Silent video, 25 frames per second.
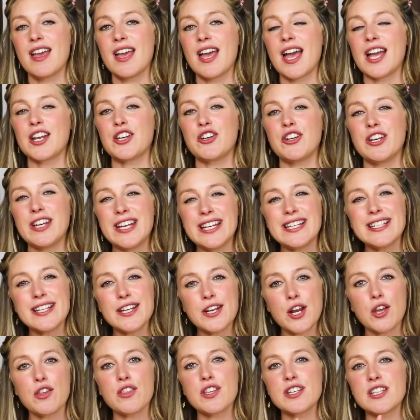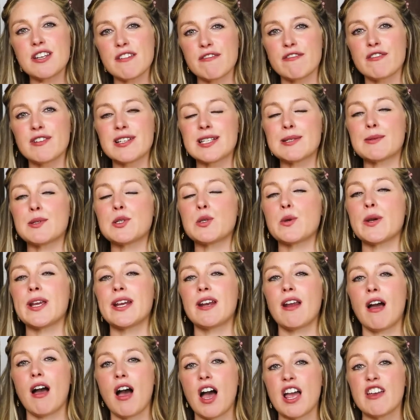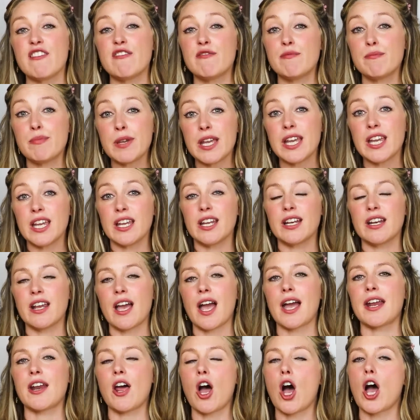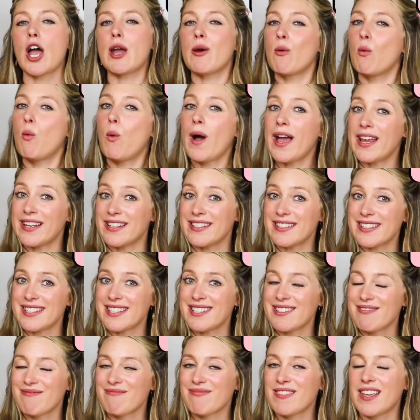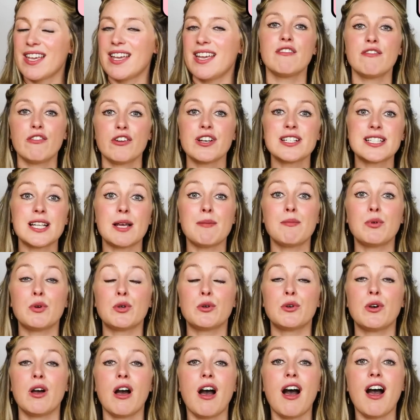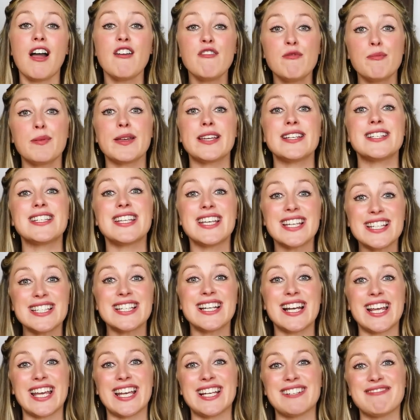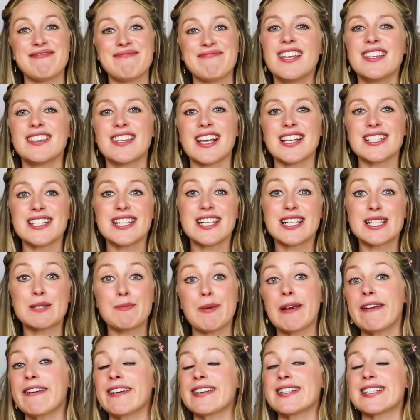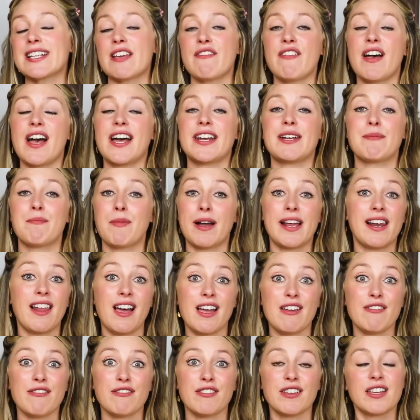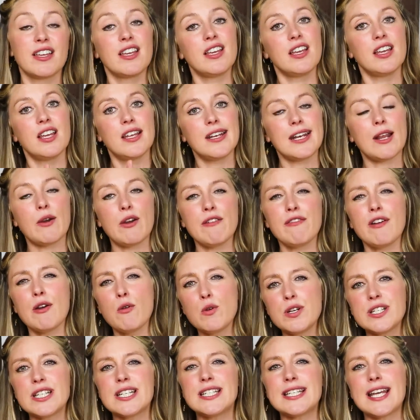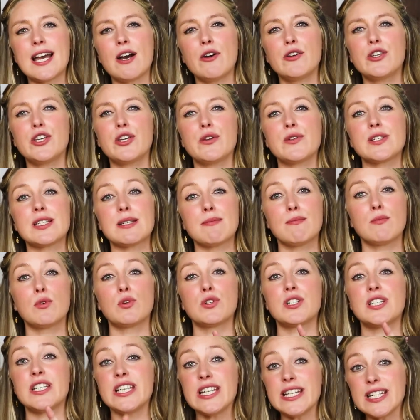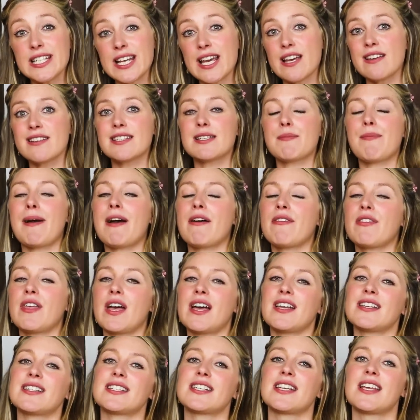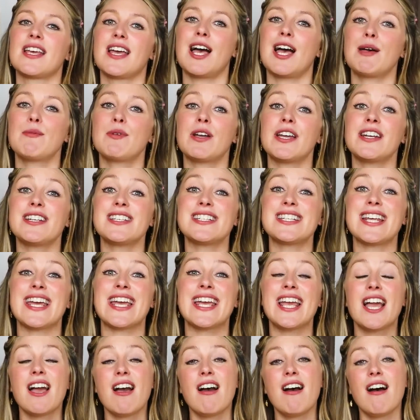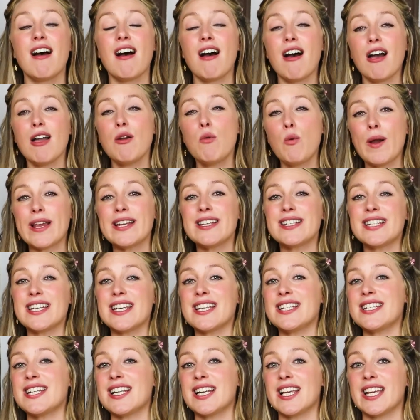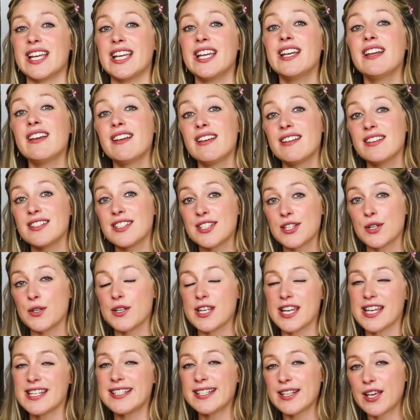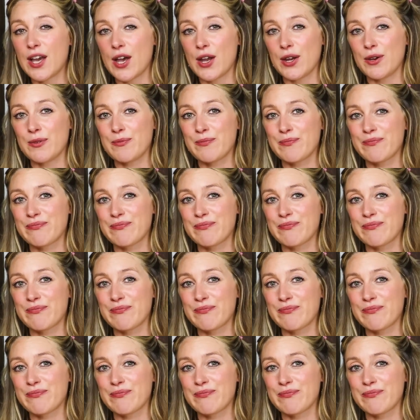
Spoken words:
And you need to know the difference between I've been and I went. For example, I've been to Italy. That's an experience I've had in my life. Now, if I want to tell you some more details about that, I'm going to say, I went to Italy 2 years ago.